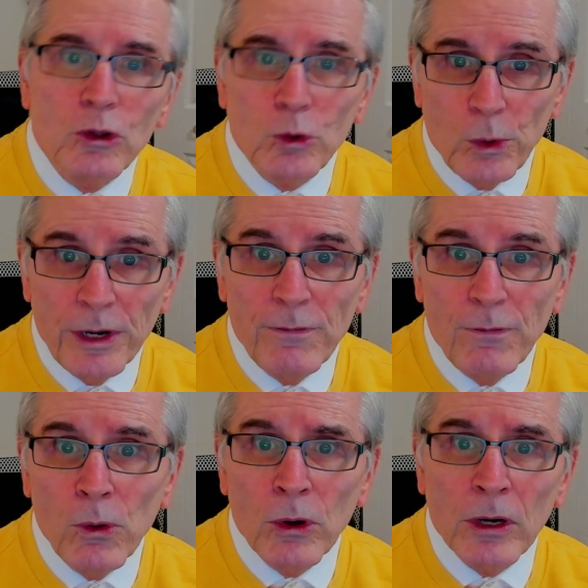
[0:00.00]

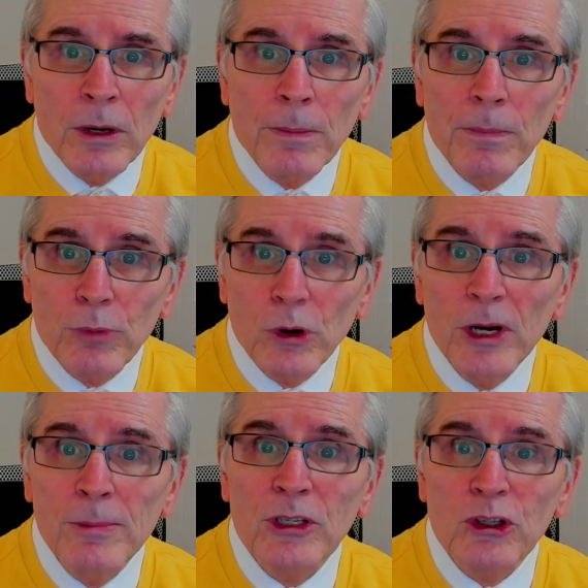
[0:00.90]
24,
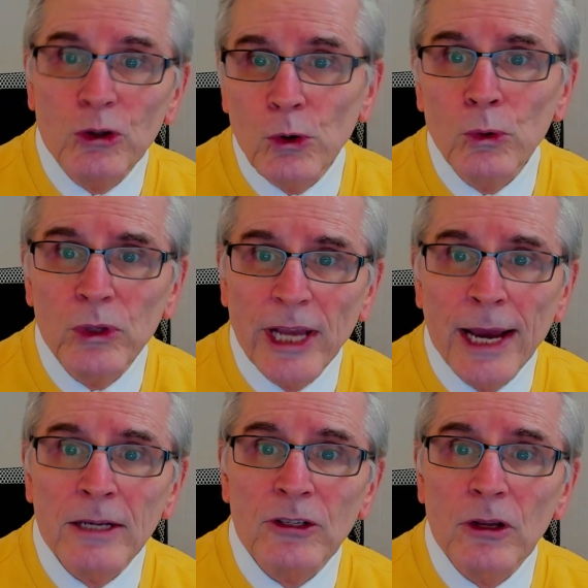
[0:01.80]
prohibits toll
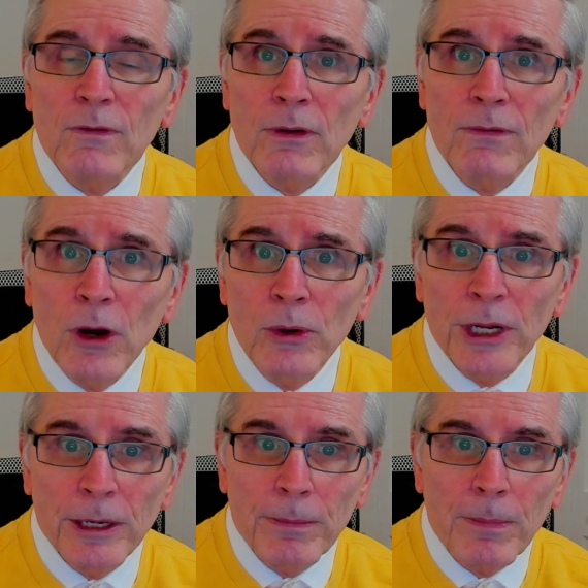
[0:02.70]
tax for
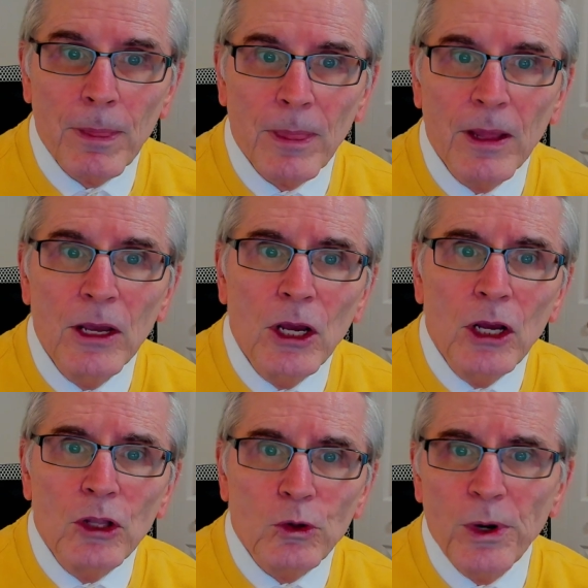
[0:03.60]
voting.
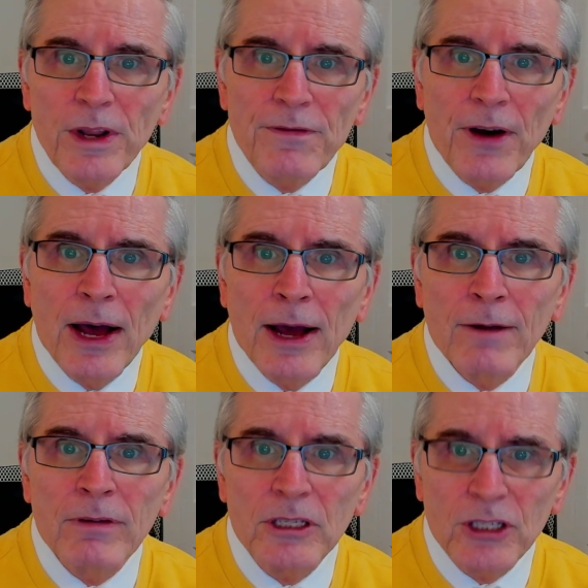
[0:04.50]

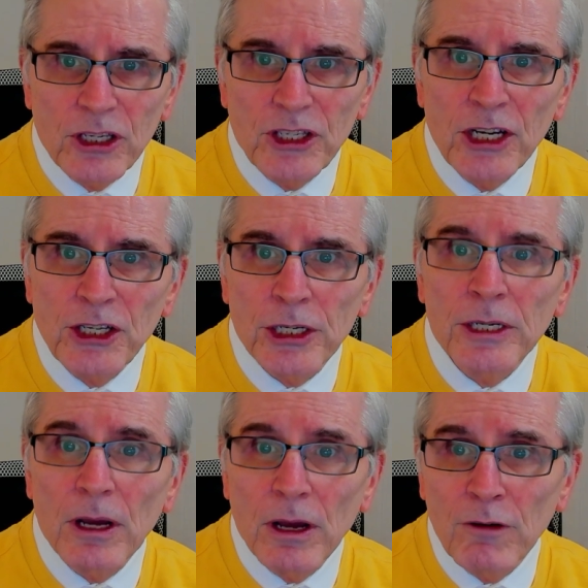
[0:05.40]
25,
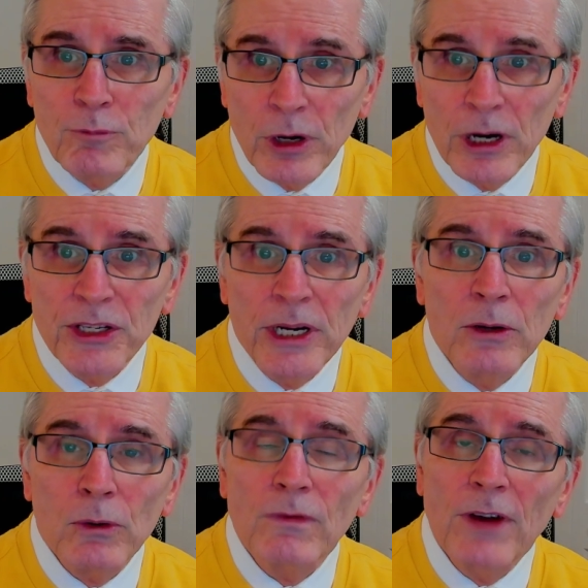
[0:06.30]
secession of
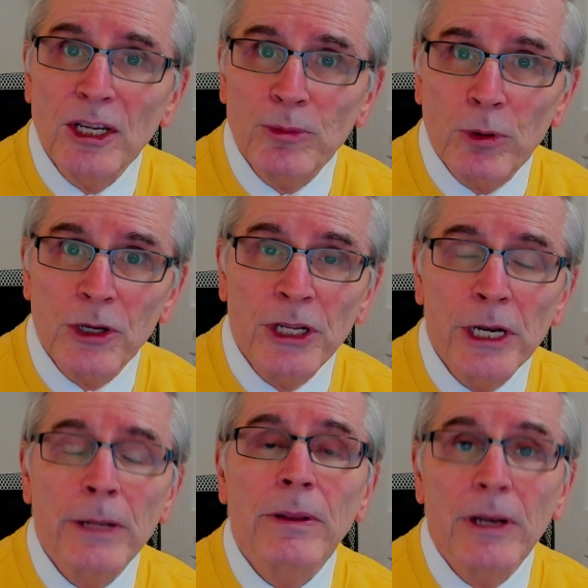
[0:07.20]
president or vice
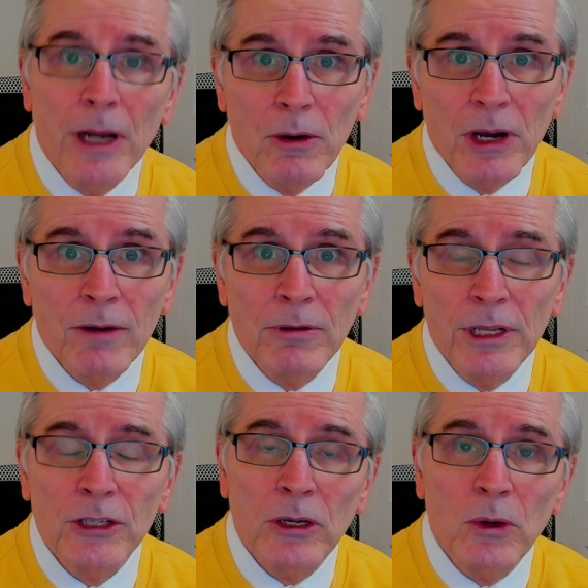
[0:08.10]
president, and I'll cover
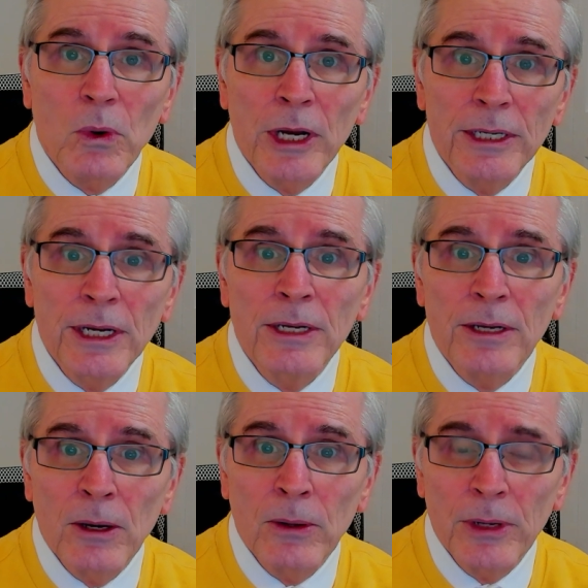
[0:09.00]
this in quite
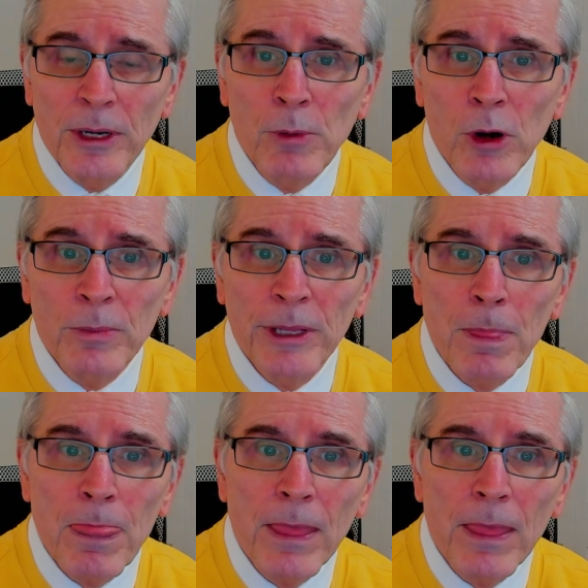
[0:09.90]
detail in a moment.